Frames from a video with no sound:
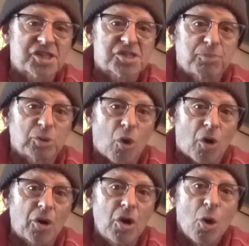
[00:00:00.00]
to
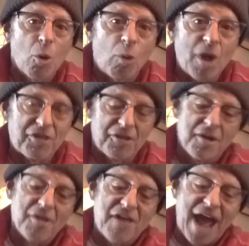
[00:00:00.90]
explore with
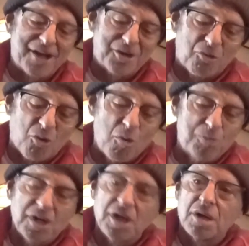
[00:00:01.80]
that
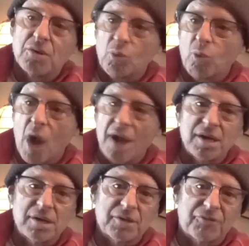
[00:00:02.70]
group
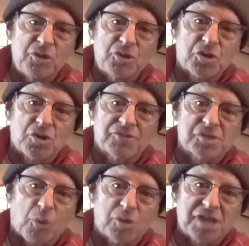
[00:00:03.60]
what the future
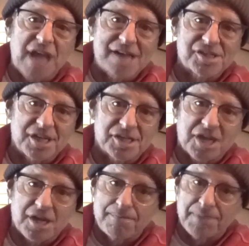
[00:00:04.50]
of sportscasting
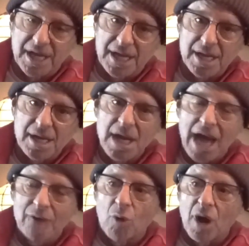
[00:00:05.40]
is going to be
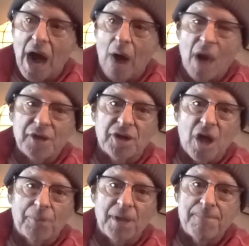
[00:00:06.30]
and what how I
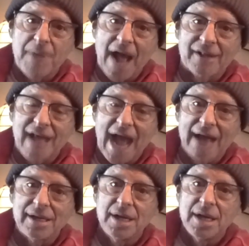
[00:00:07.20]
could help impact
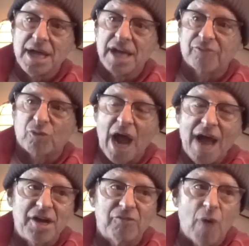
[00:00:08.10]
that in a
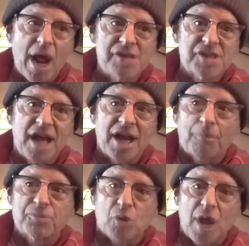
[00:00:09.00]
variety of ways and
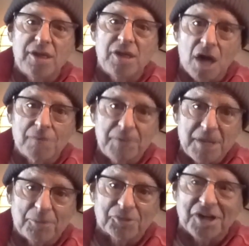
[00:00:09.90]
help train young
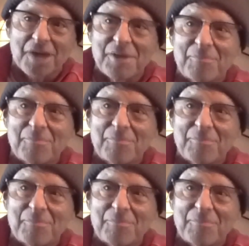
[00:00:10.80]
people to